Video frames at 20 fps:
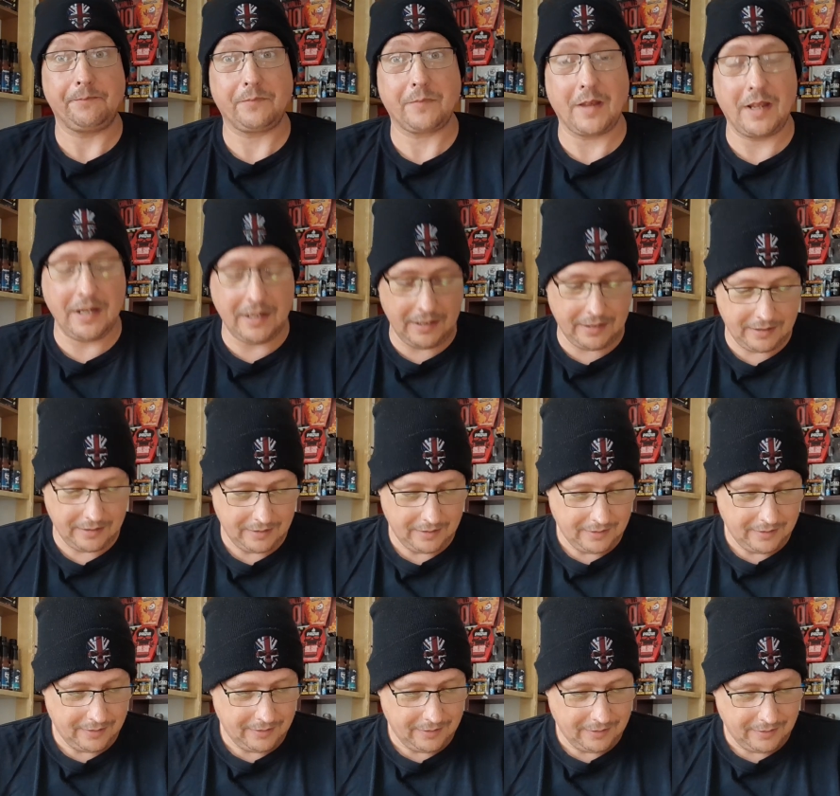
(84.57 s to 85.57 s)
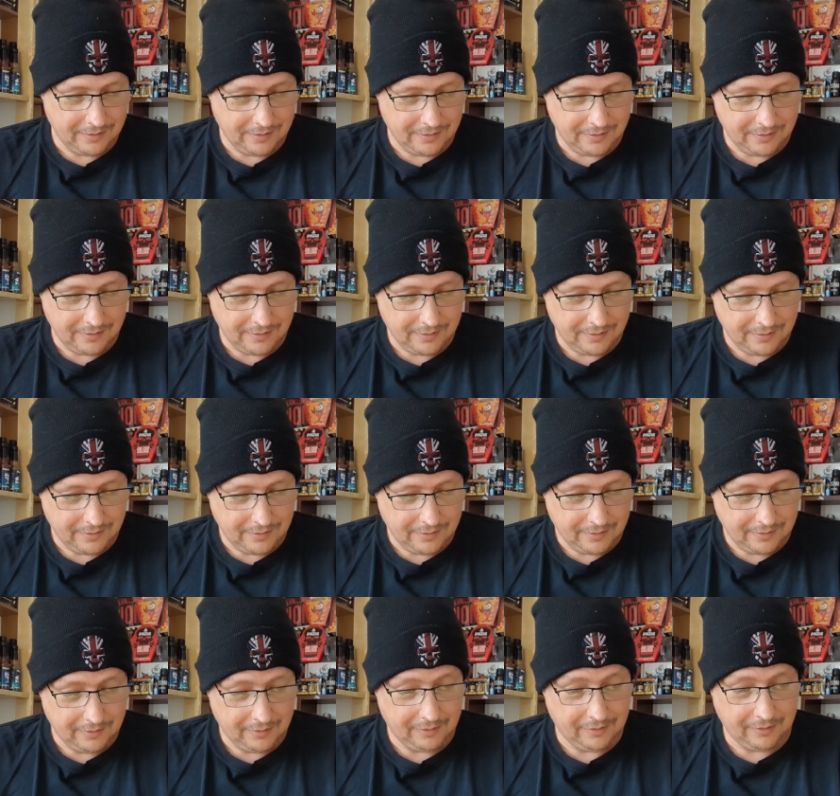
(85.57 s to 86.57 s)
Nobody speaks.